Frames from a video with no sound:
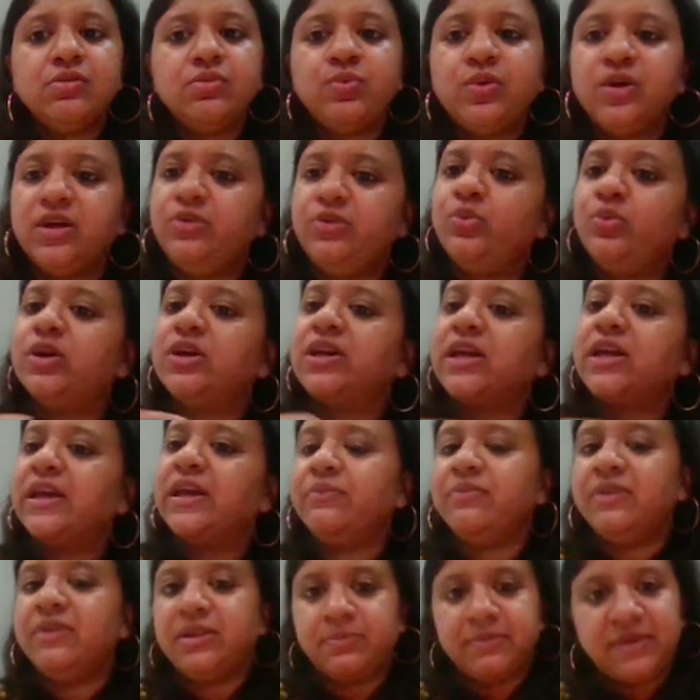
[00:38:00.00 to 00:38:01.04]
were working
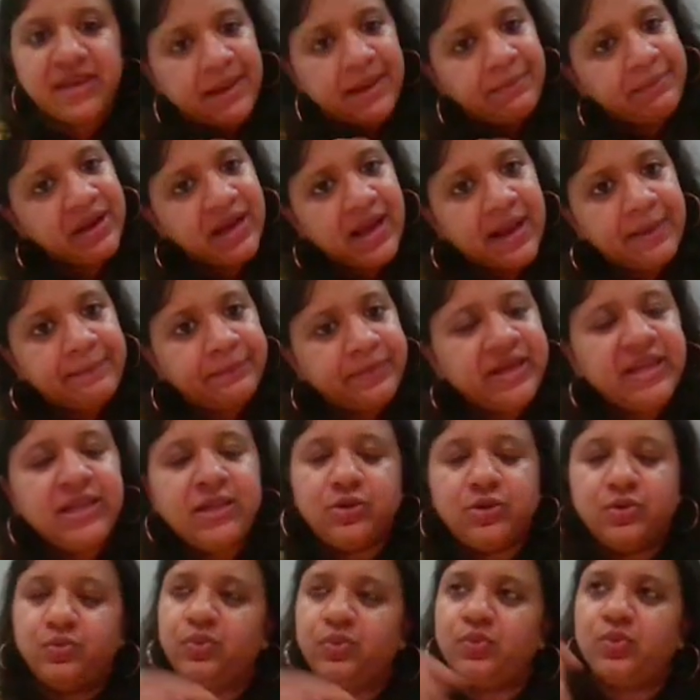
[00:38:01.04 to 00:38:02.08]
with me. I'm a company.
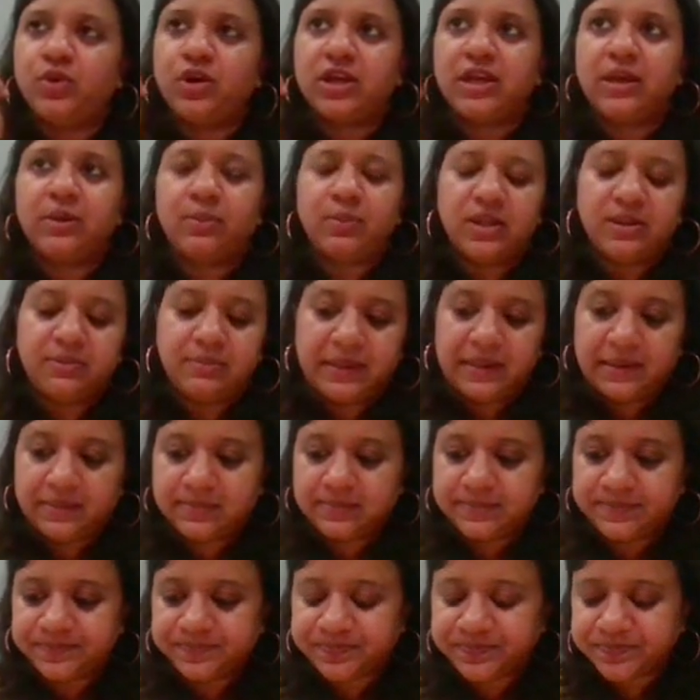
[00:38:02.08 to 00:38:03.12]
You were working with
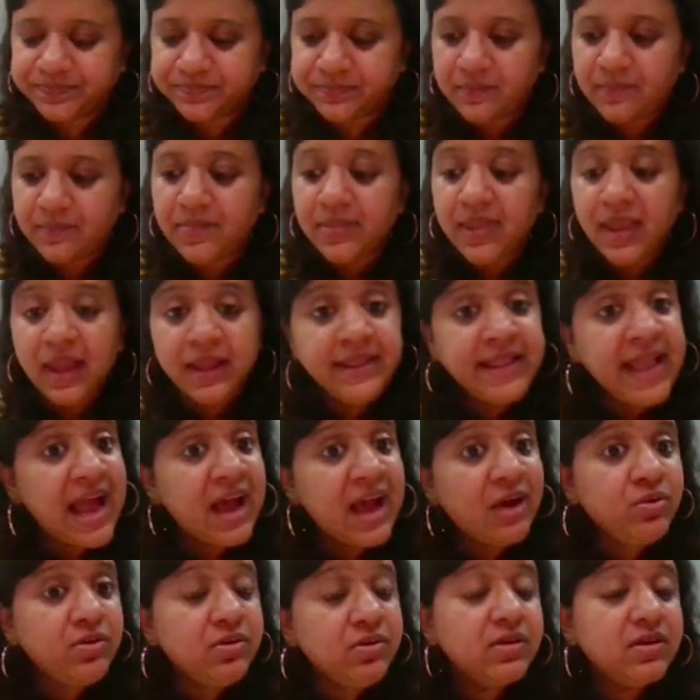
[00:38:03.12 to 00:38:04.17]
me.
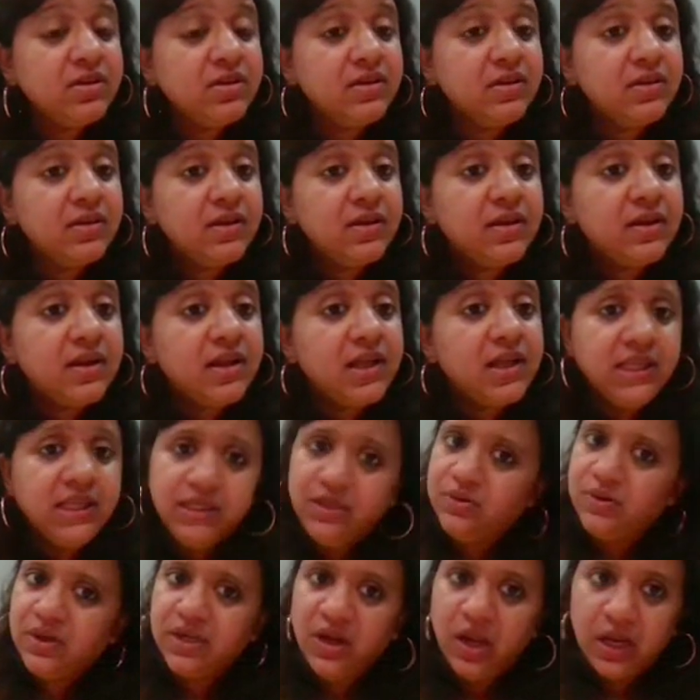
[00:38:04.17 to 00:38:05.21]
Now
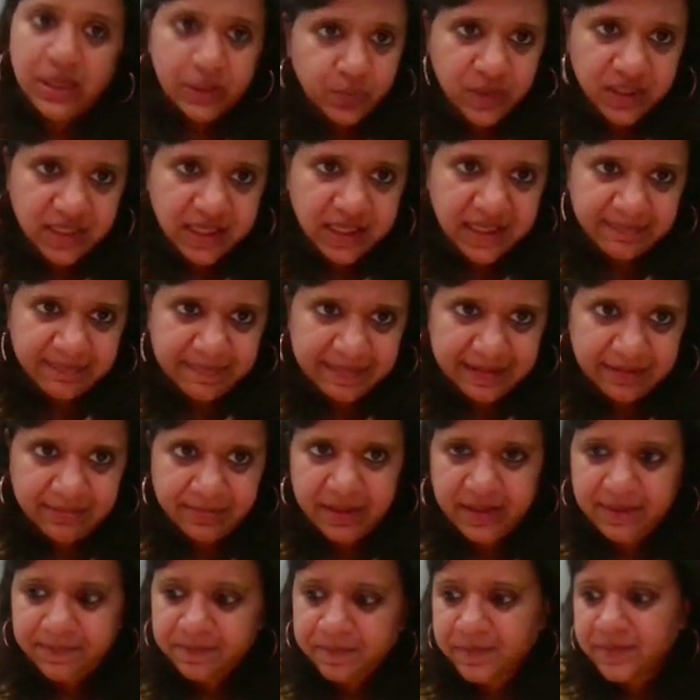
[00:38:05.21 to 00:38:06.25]
you are not working with
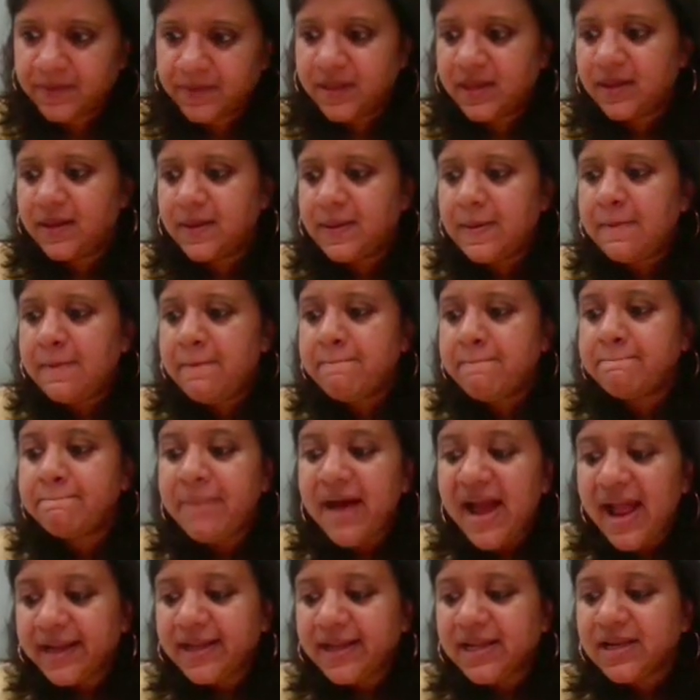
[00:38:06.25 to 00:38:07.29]
me.
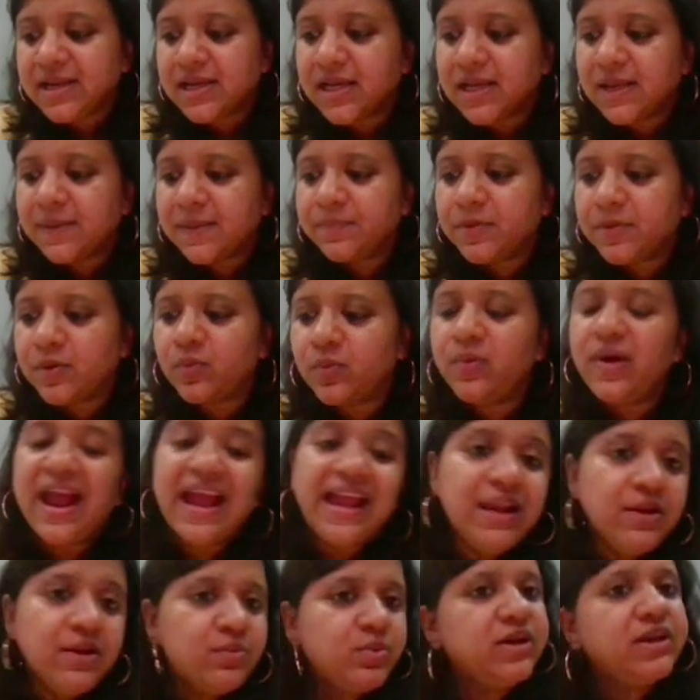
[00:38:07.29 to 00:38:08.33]
But
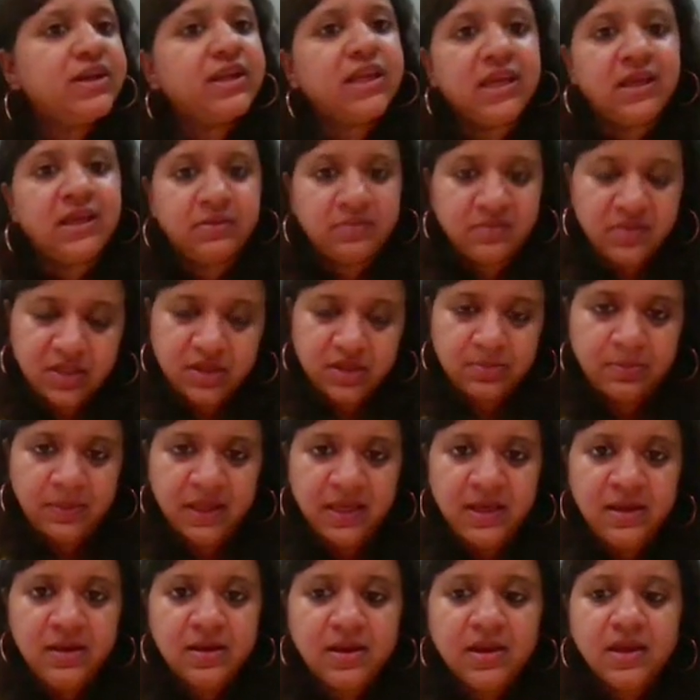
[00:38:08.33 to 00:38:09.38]
while working with
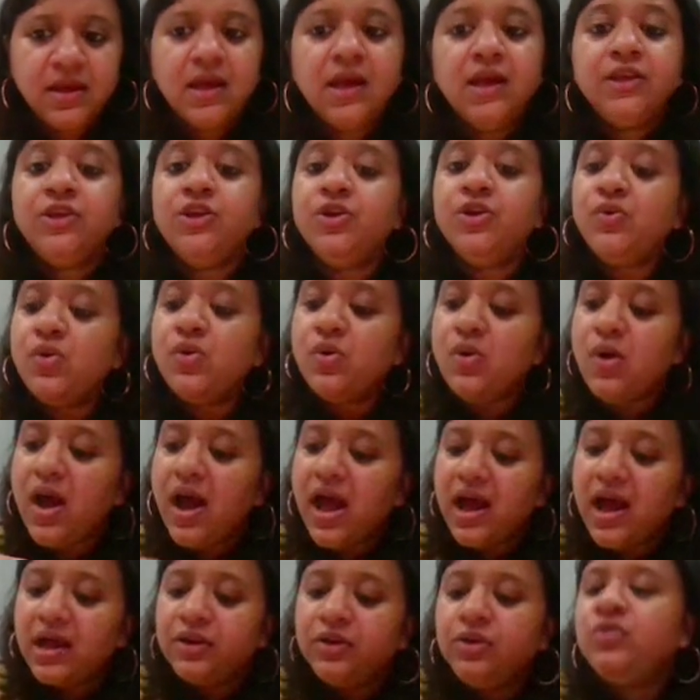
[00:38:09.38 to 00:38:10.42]
me, you
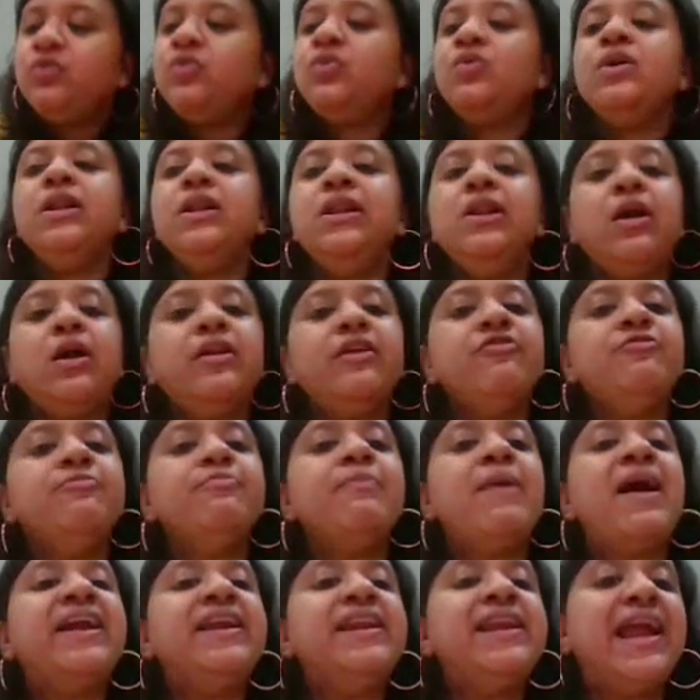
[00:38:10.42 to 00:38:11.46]
know a lot of
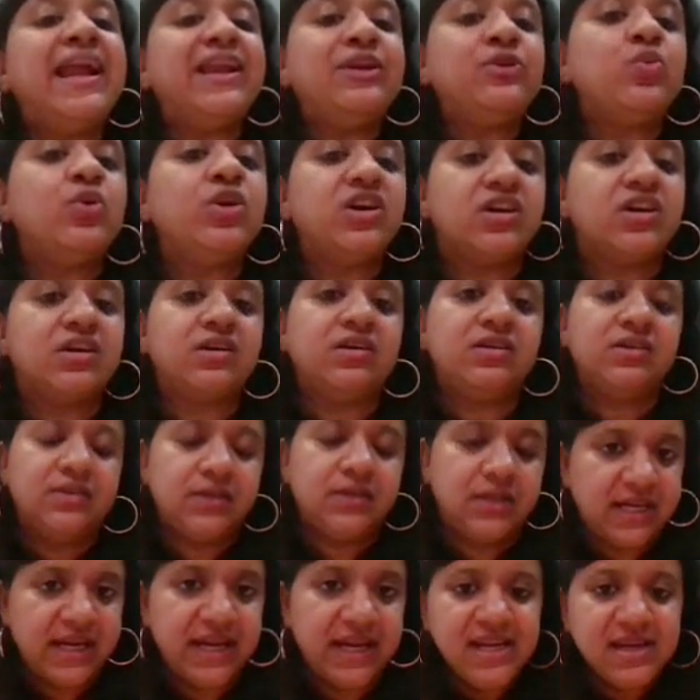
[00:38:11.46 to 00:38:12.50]
my network,
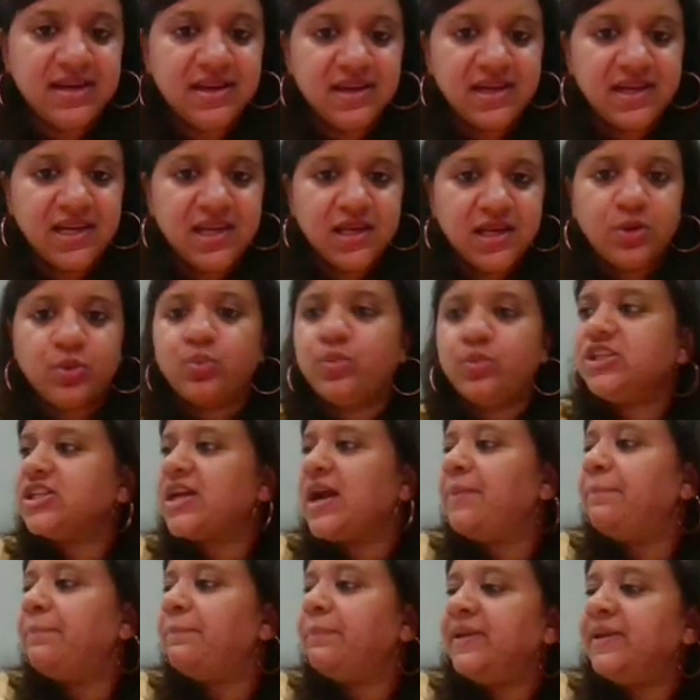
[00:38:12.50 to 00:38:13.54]
right? Which
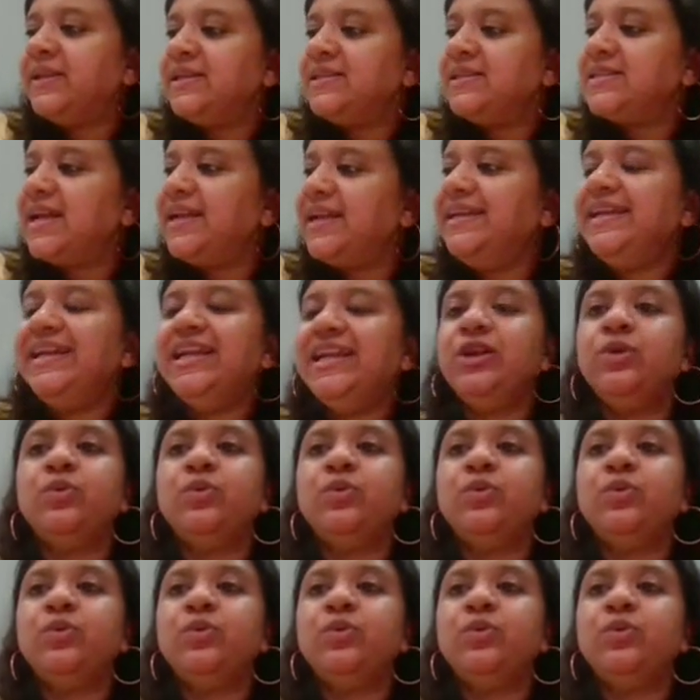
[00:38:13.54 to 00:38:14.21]
companies I deal